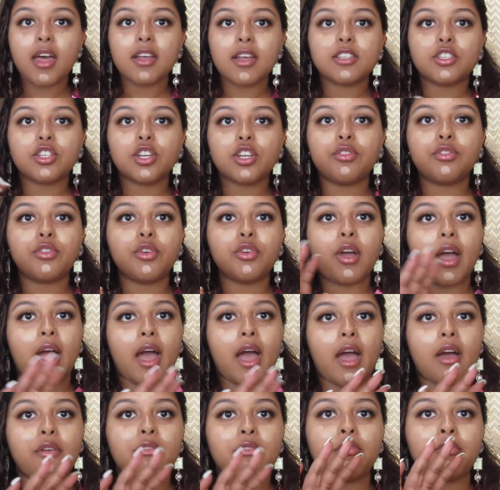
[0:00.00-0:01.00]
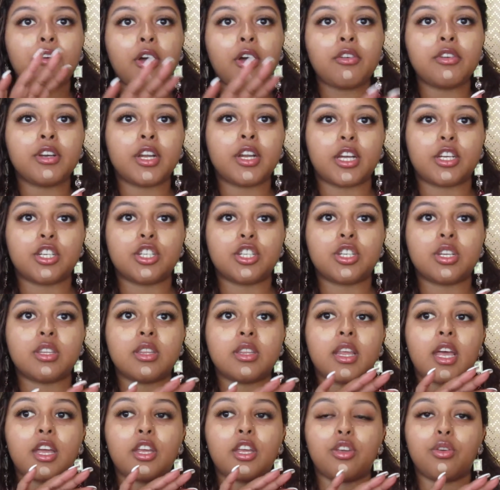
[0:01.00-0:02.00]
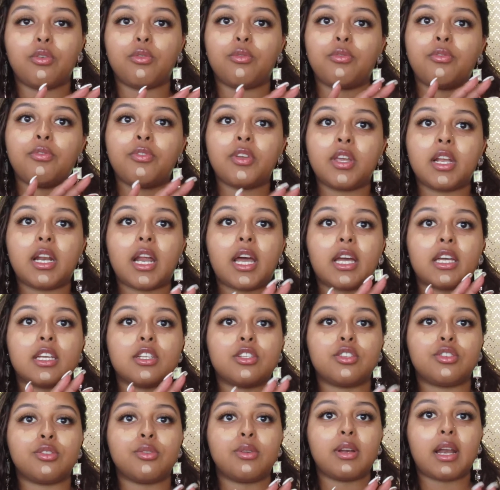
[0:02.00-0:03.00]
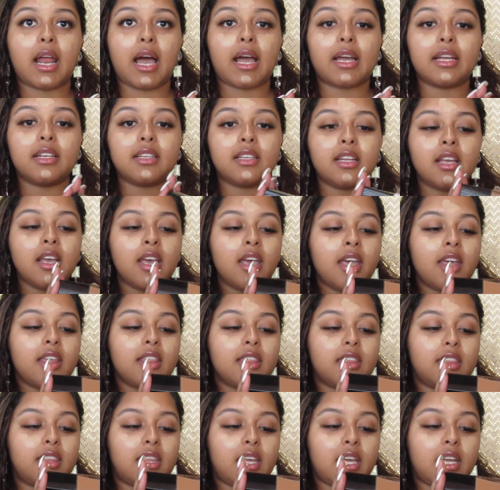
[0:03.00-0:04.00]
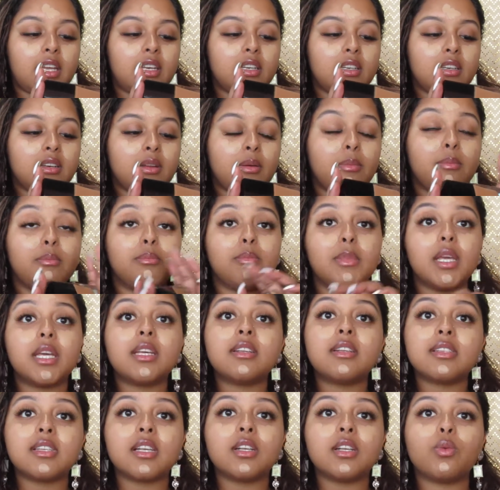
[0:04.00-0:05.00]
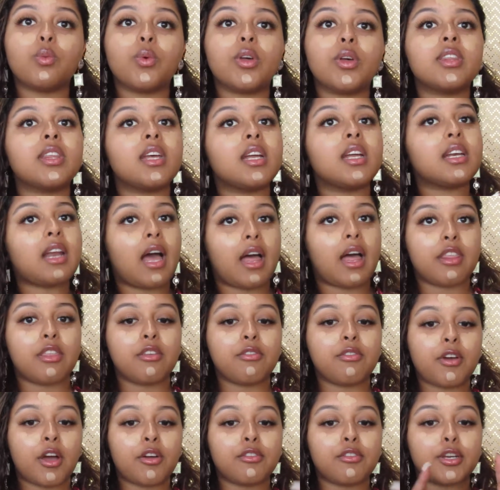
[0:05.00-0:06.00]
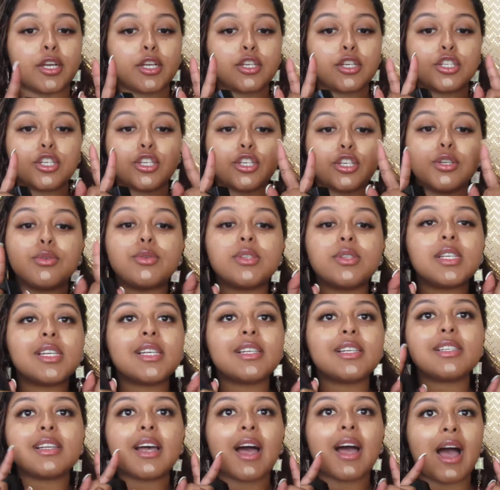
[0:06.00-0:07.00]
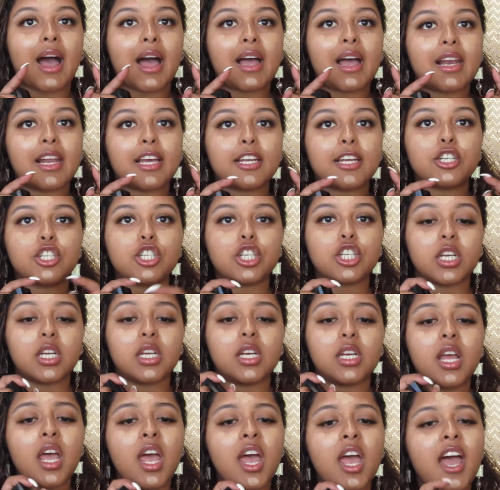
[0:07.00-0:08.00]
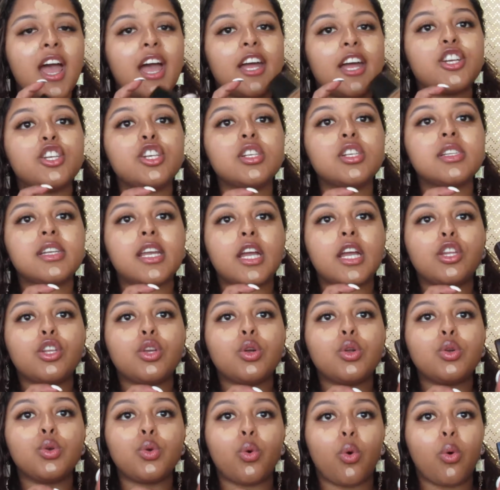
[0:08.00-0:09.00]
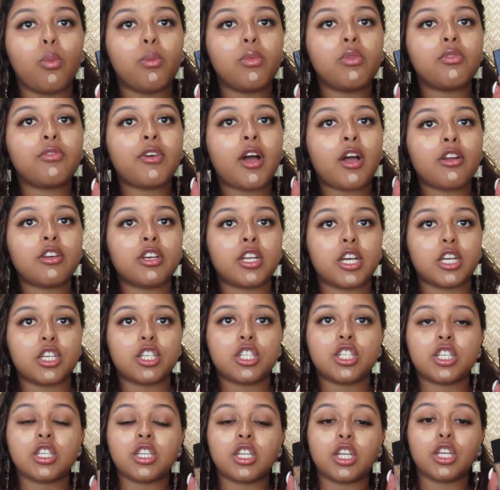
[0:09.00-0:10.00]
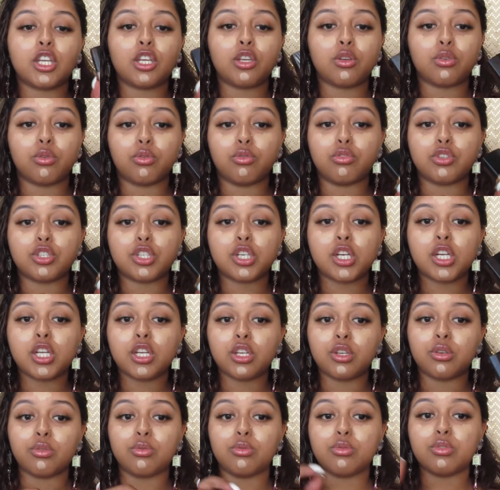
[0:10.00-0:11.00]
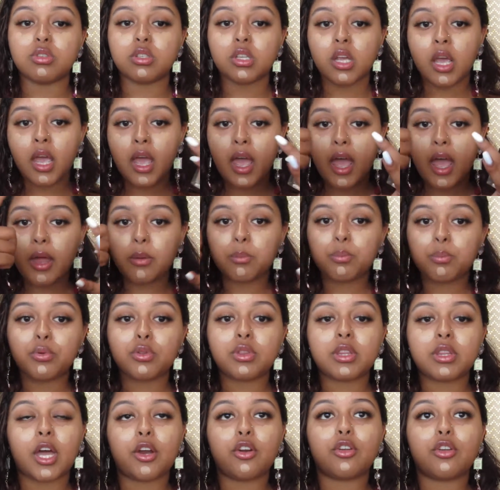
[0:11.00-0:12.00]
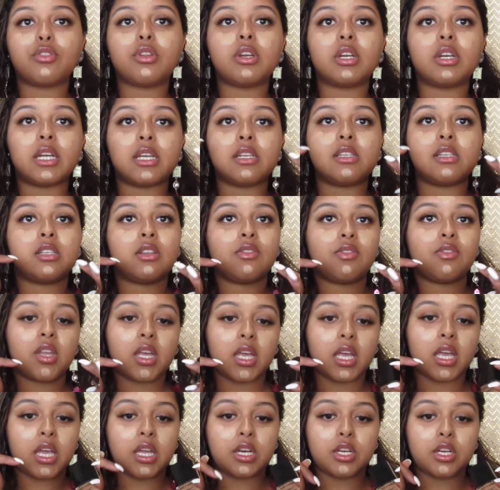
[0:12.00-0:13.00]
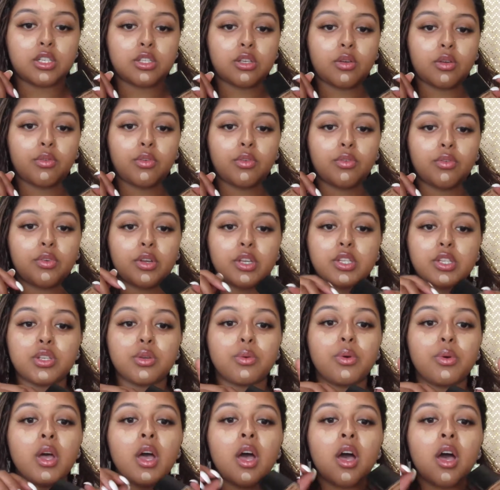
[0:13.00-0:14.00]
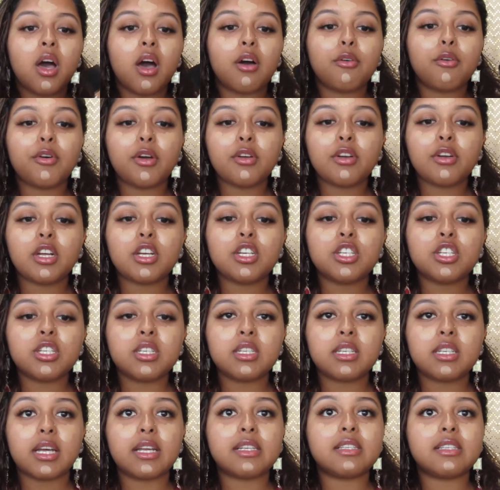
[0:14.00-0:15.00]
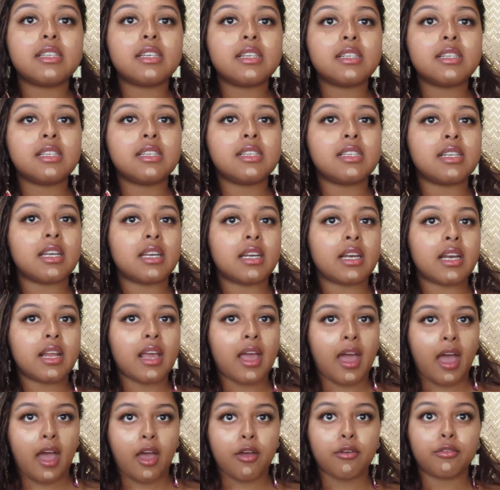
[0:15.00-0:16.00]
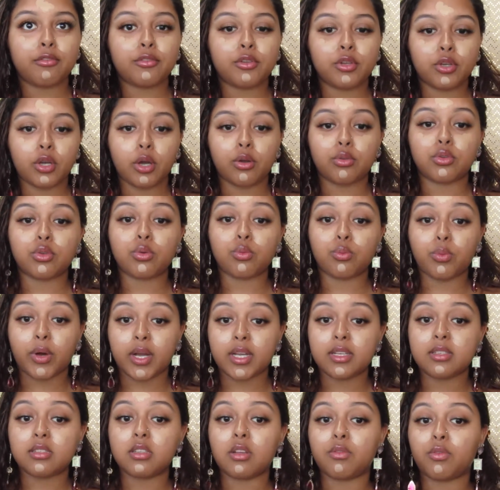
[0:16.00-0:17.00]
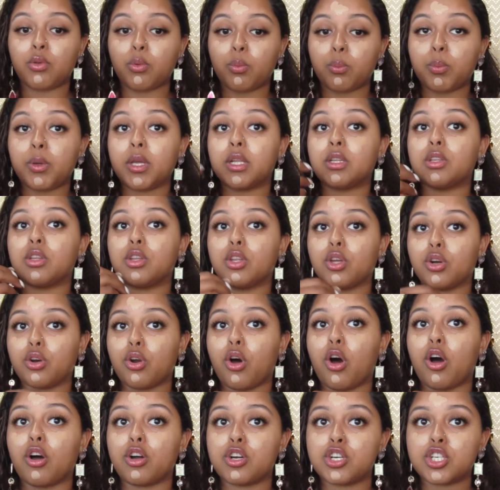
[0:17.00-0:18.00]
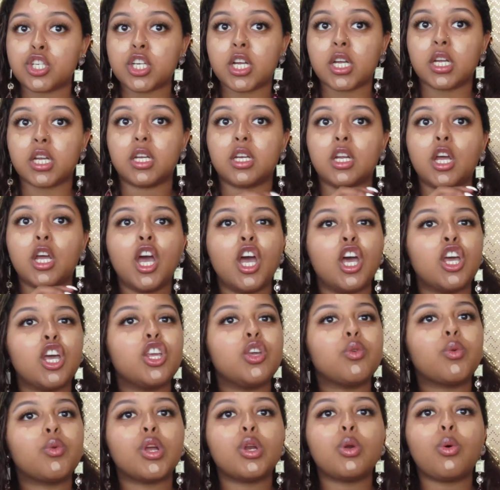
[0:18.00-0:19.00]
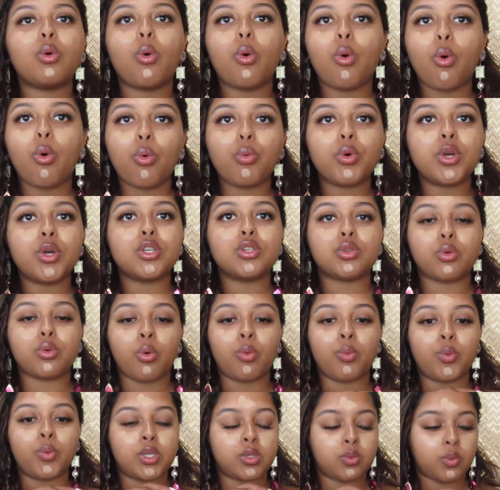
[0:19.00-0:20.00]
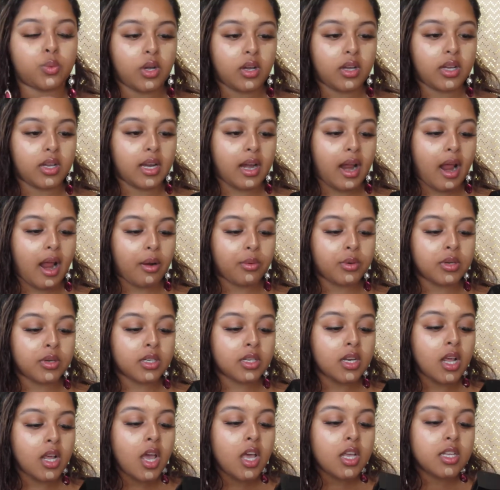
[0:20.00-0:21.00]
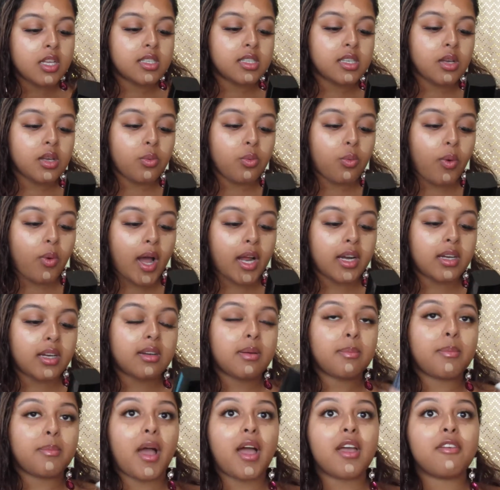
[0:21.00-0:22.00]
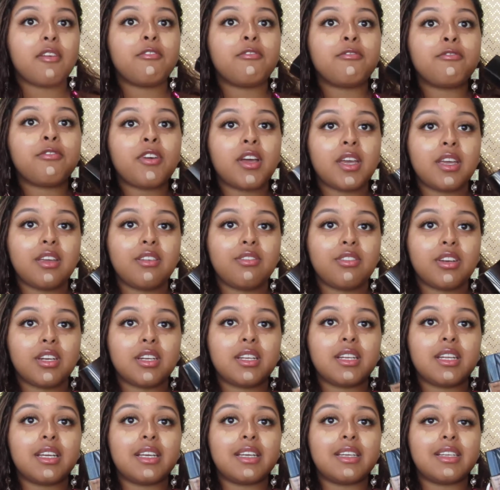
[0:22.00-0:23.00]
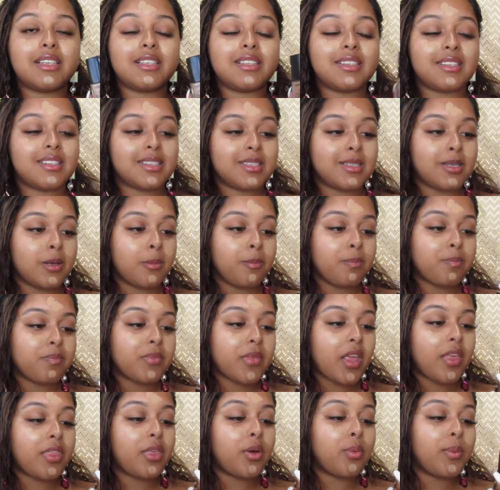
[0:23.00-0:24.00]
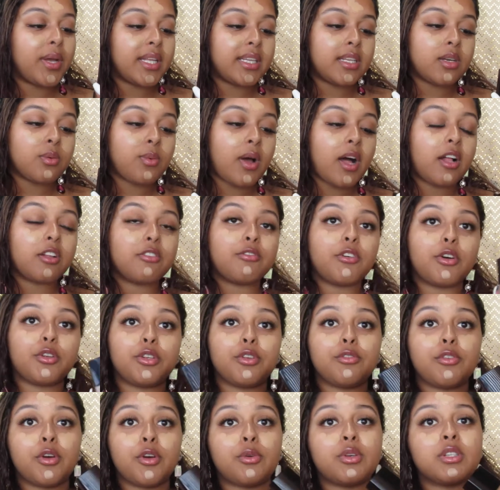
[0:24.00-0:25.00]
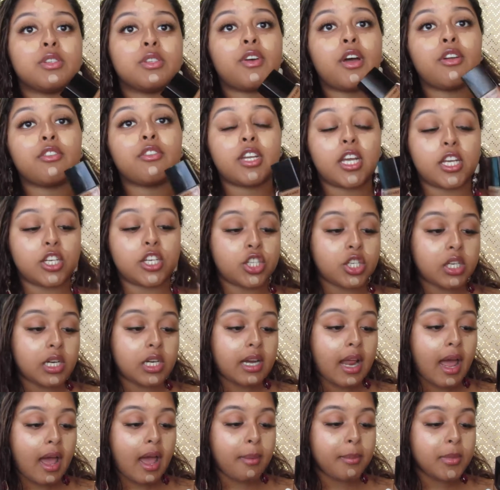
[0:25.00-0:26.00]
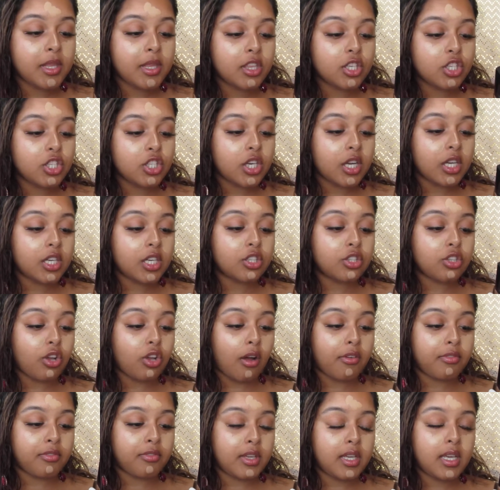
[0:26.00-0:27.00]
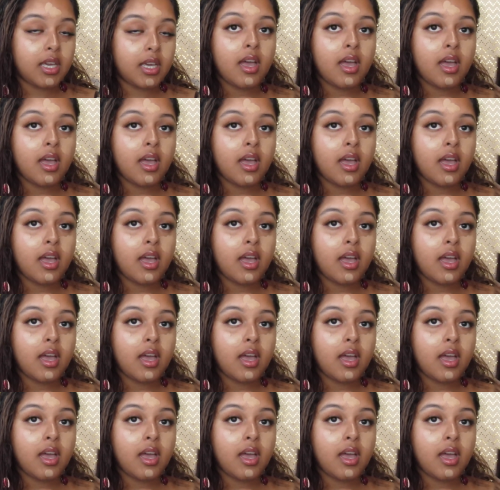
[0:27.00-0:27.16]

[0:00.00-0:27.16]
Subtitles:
So if you have a foundation that you feel like is too light, then mix it with another foundation, use it as a highlight shade, and just get your normal foundation that you usually use and put that on the rest of the areas of your face. So a foundation doesn't necessarily have to go to waste if you pick the wrong shade. You can always work around it. So what my favorite is the Wet n Wild Photo Focus foundation, and I'm in the shade Toffee.